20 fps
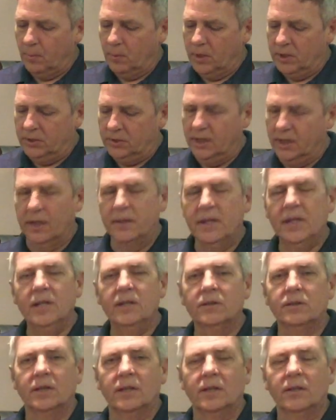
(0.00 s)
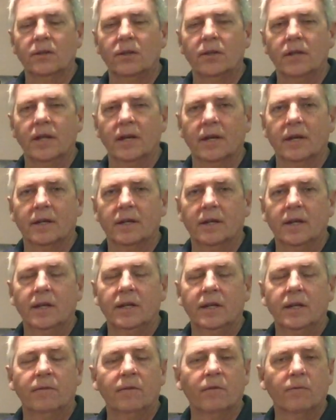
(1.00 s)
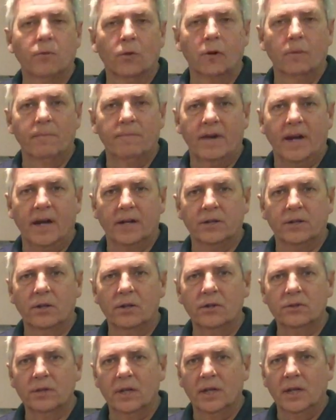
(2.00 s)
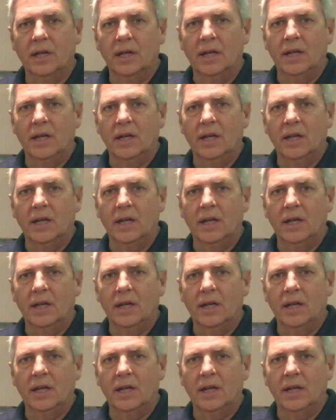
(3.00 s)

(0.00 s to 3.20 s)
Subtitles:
We sell these in different form factors,